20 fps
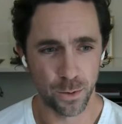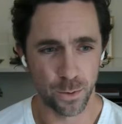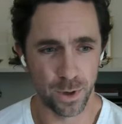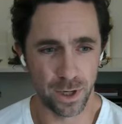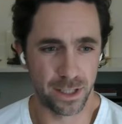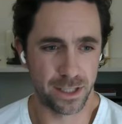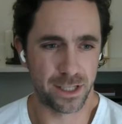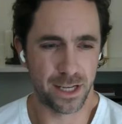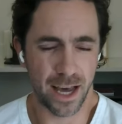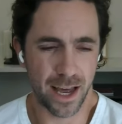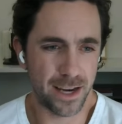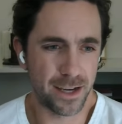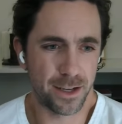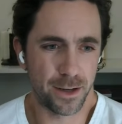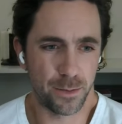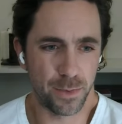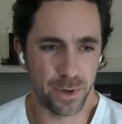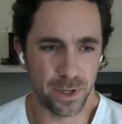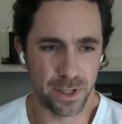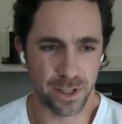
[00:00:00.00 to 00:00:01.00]
we
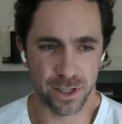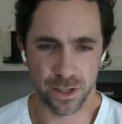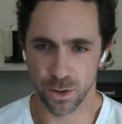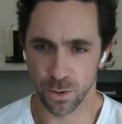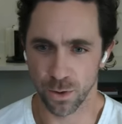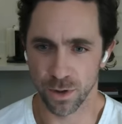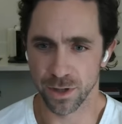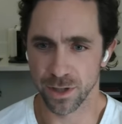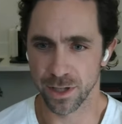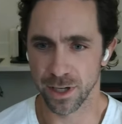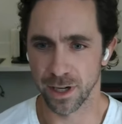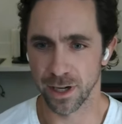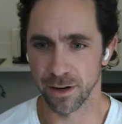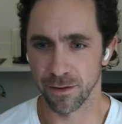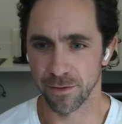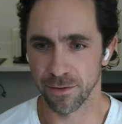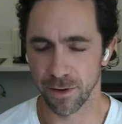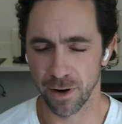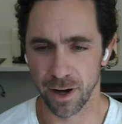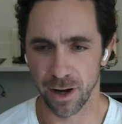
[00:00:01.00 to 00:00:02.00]
tend to be
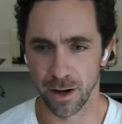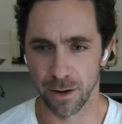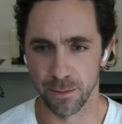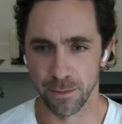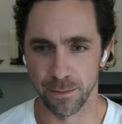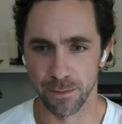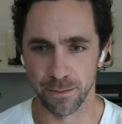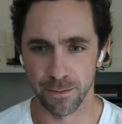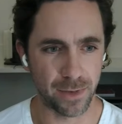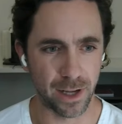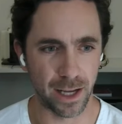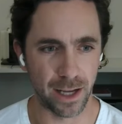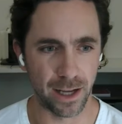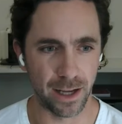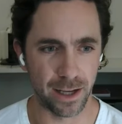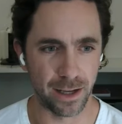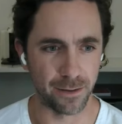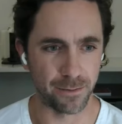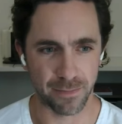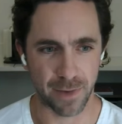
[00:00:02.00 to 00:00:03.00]
sourcing from
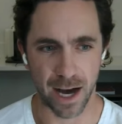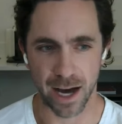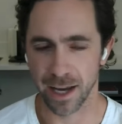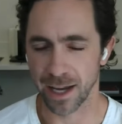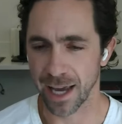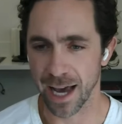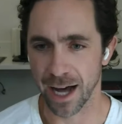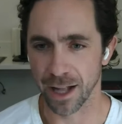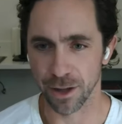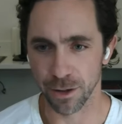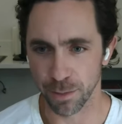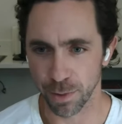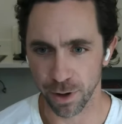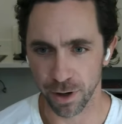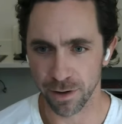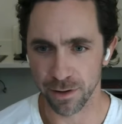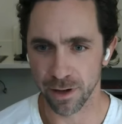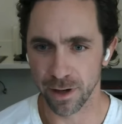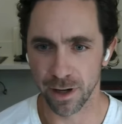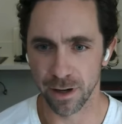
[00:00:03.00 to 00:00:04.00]
a high
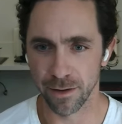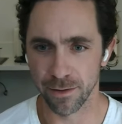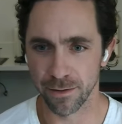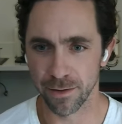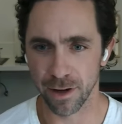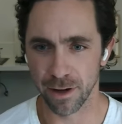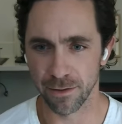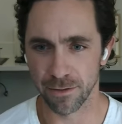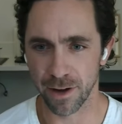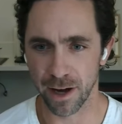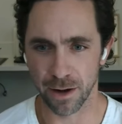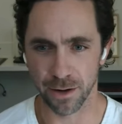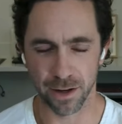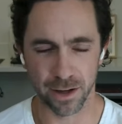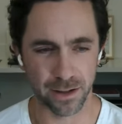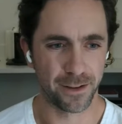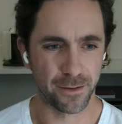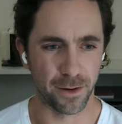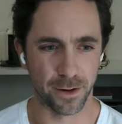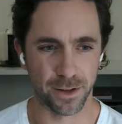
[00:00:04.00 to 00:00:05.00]
caliber of a
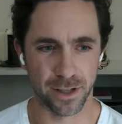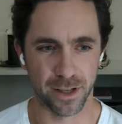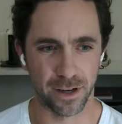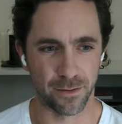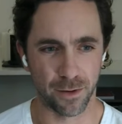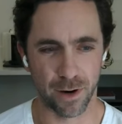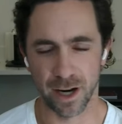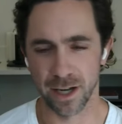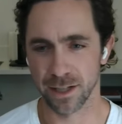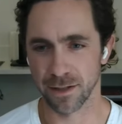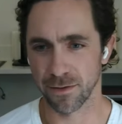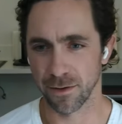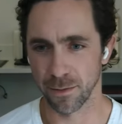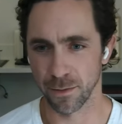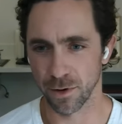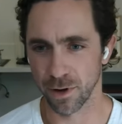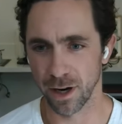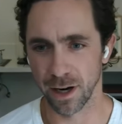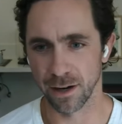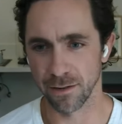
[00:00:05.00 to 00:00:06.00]
founder. Folks that have raised
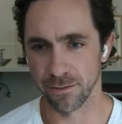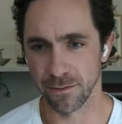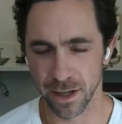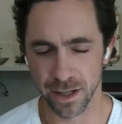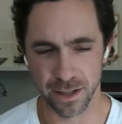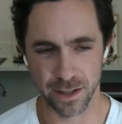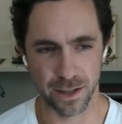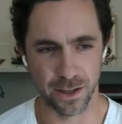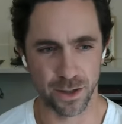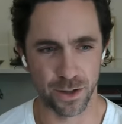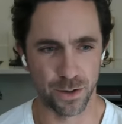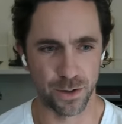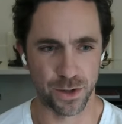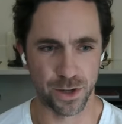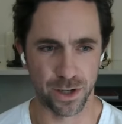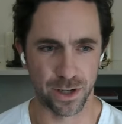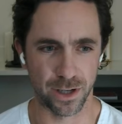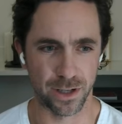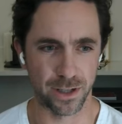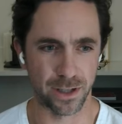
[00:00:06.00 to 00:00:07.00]
from great
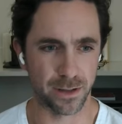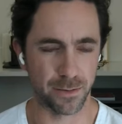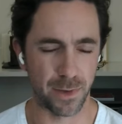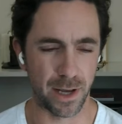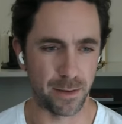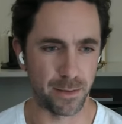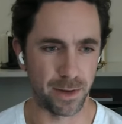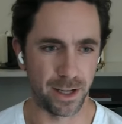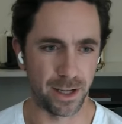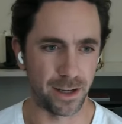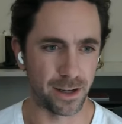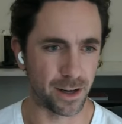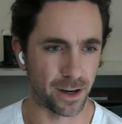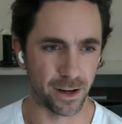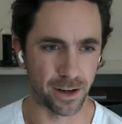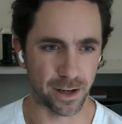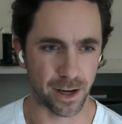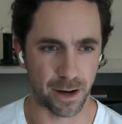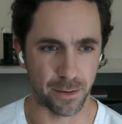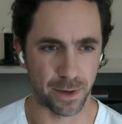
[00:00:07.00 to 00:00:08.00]
institutions, maybe
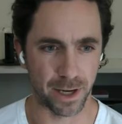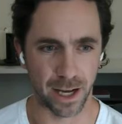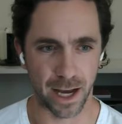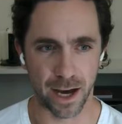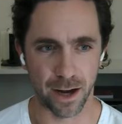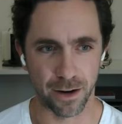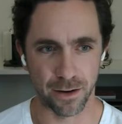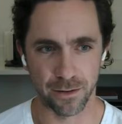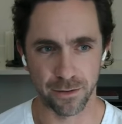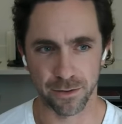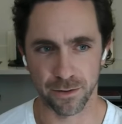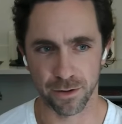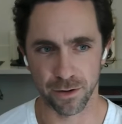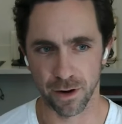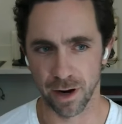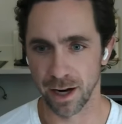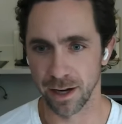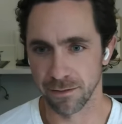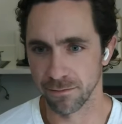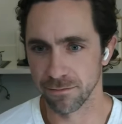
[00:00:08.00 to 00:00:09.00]
are coming out of
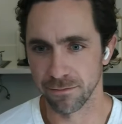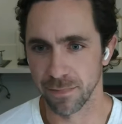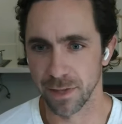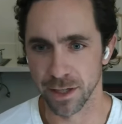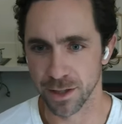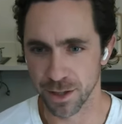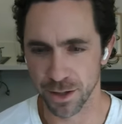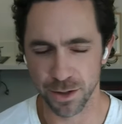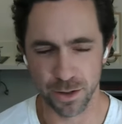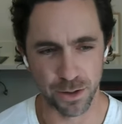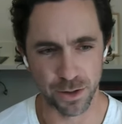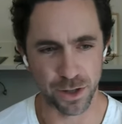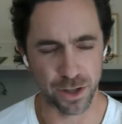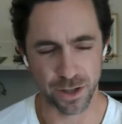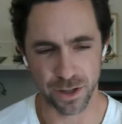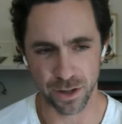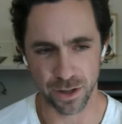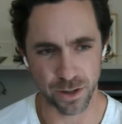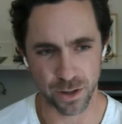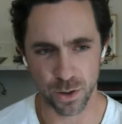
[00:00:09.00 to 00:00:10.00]
great
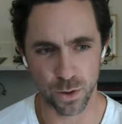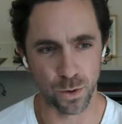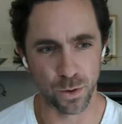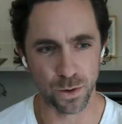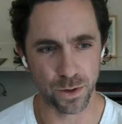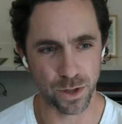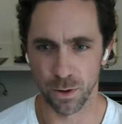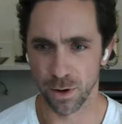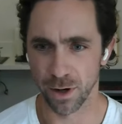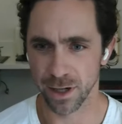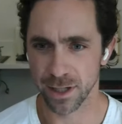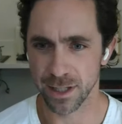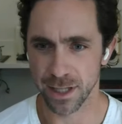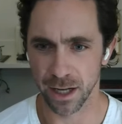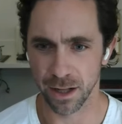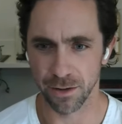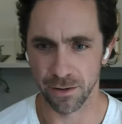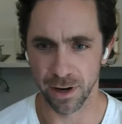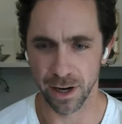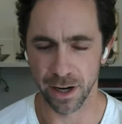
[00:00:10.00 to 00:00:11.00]
institutions or schools or
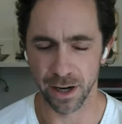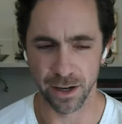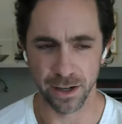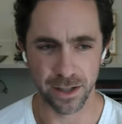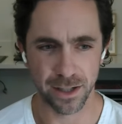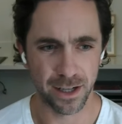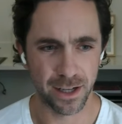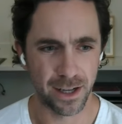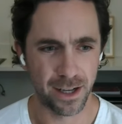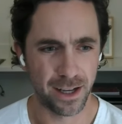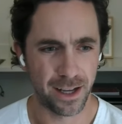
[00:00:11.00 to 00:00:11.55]
accelerators.